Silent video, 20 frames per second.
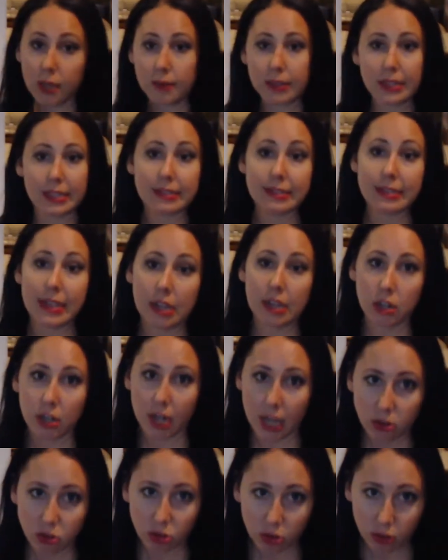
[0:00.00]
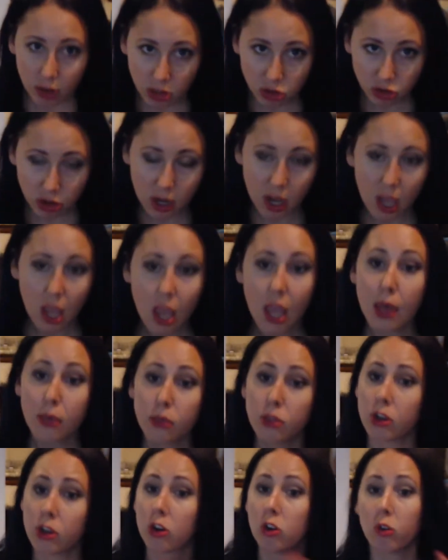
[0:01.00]
with a standardized regression.
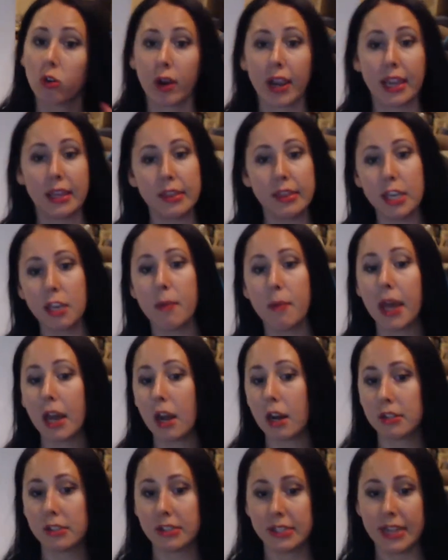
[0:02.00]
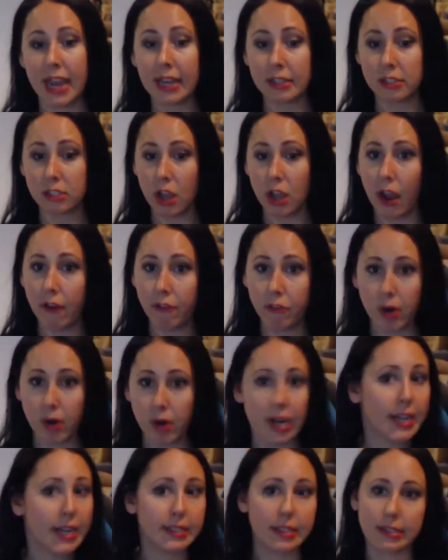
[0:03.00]
The great thing about our stat
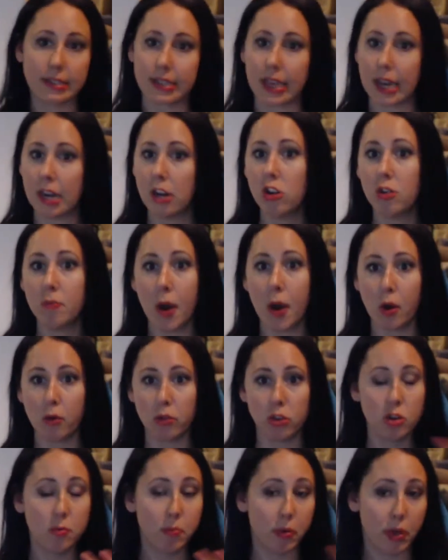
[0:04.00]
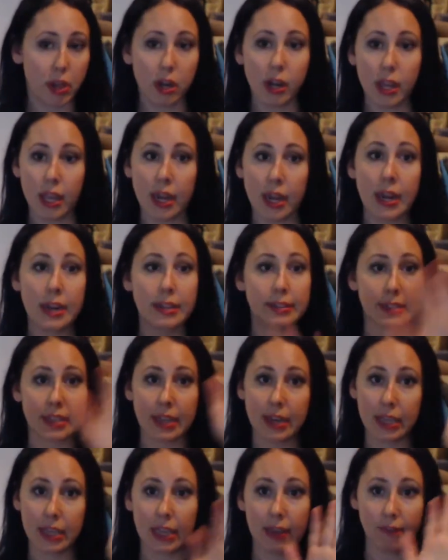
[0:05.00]
software is it's going to do both. You put it in and it's
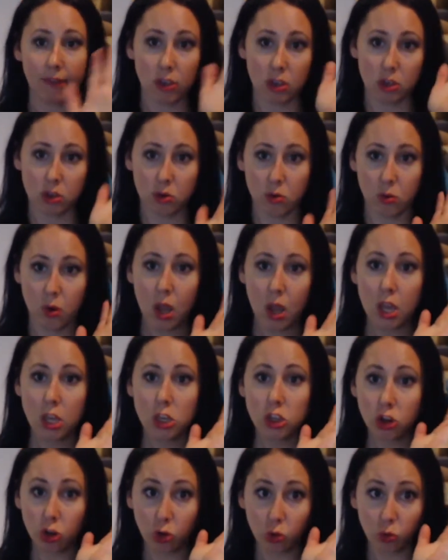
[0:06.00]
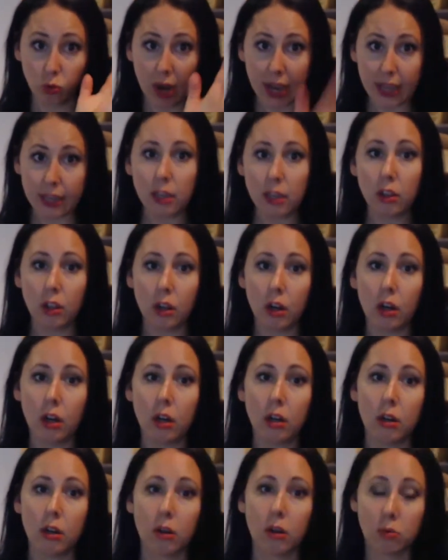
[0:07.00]
going to give you your
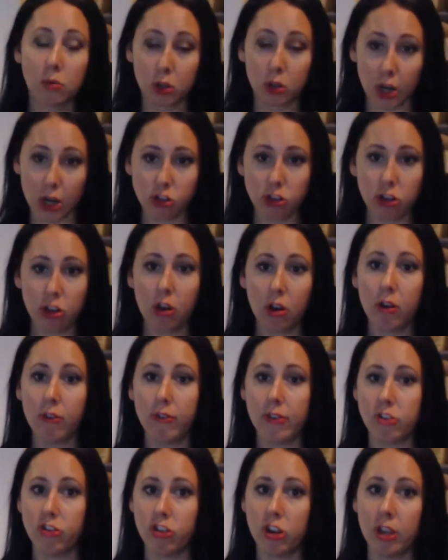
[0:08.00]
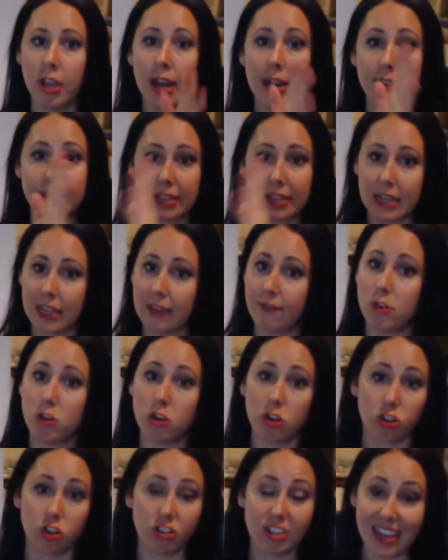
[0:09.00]
regular regression coefficient and it's going to give you
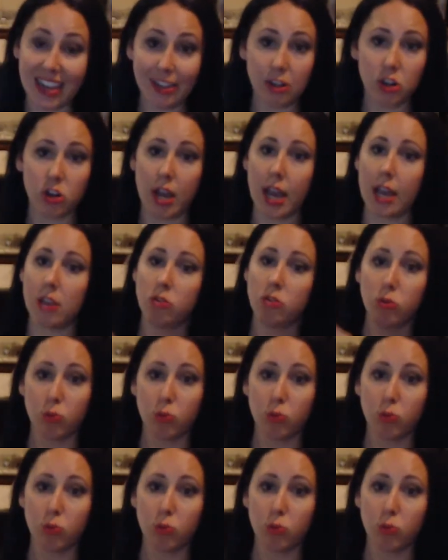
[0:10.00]
your standardized